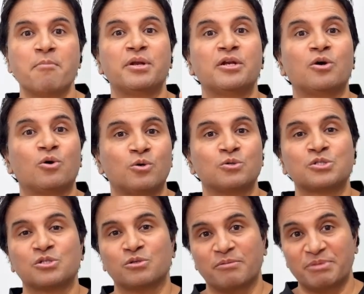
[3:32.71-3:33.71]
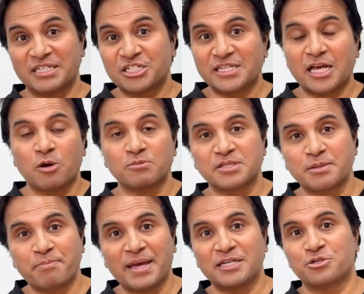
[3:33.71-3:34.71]
but it just helps
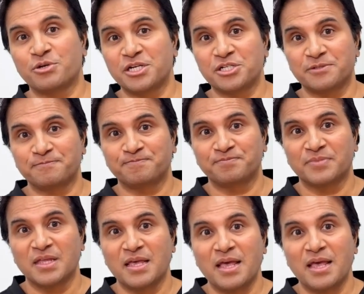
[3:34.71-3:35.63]
the penetration.